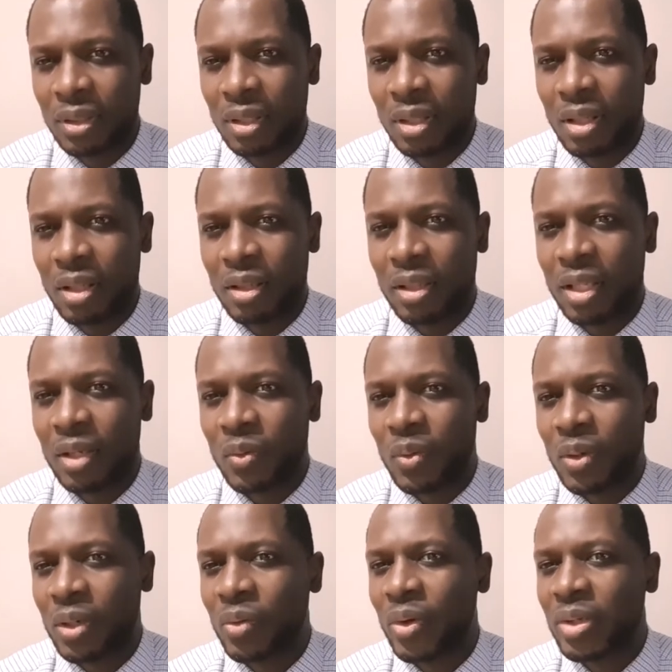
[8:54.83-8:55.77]
they
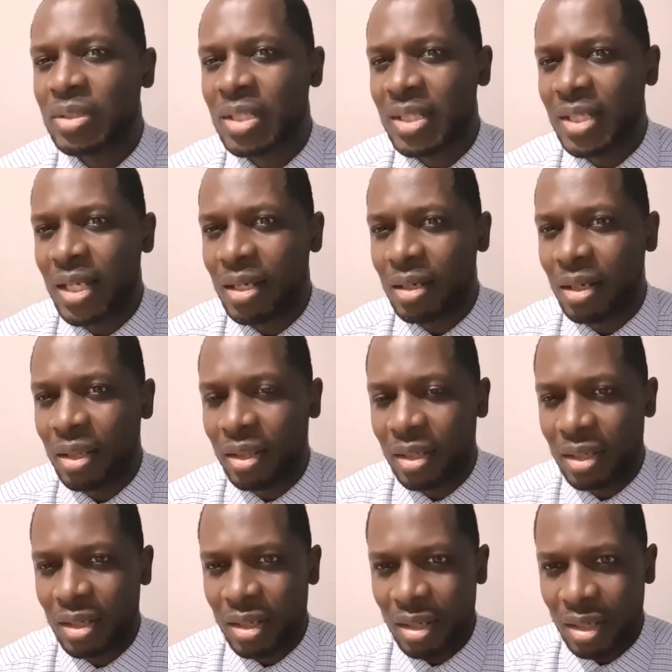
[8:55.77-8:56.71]
were going to take on
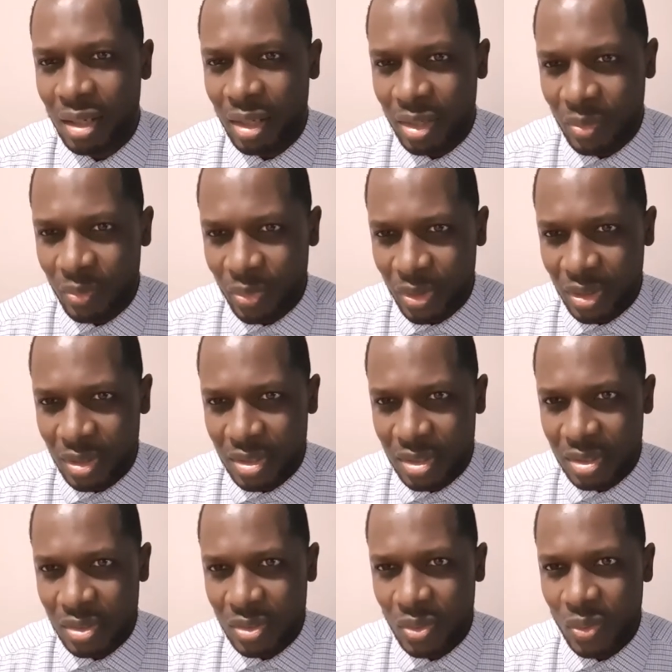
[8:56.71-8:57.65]
the other
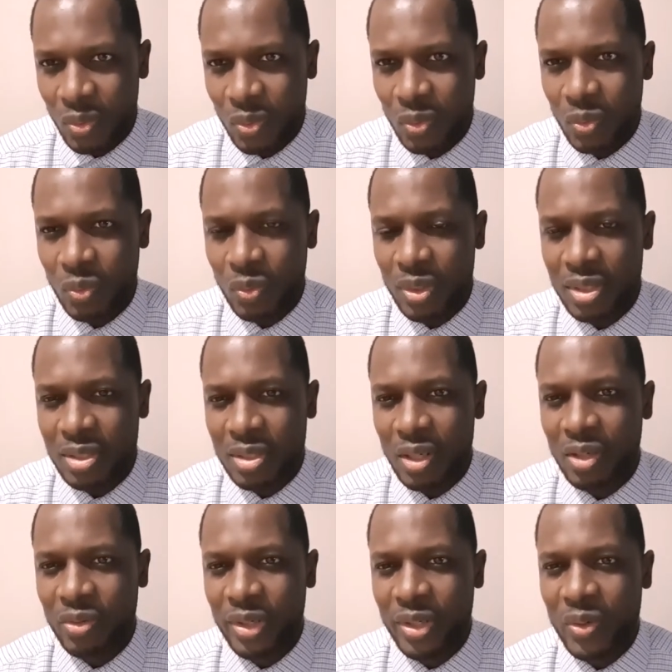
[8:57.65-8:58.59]
person who was
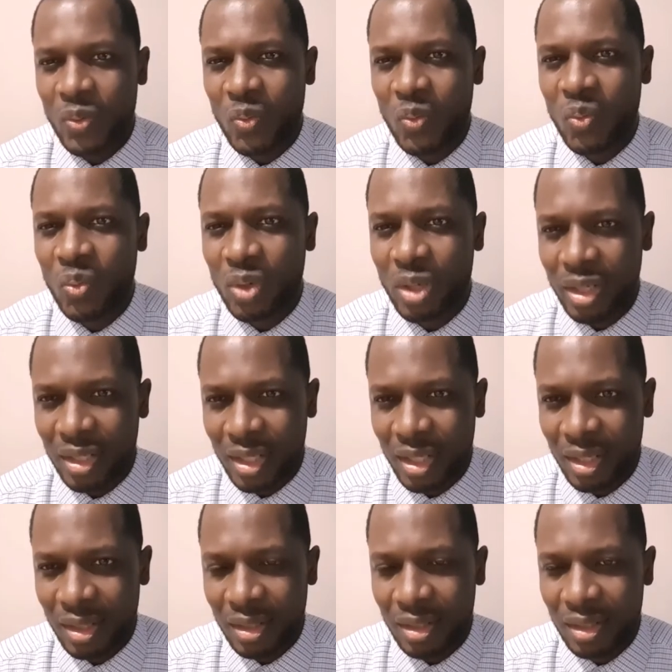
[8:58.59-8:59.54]
already
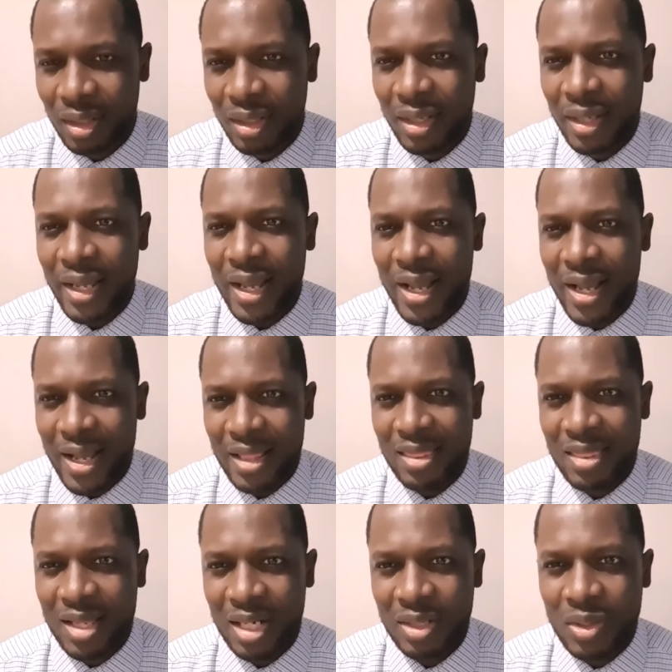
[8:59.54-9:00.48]
working at
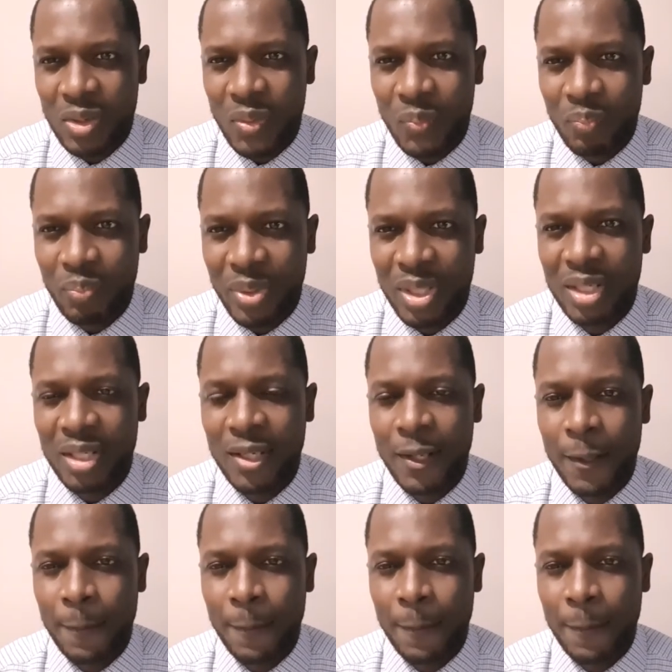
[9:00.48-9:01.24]
that company.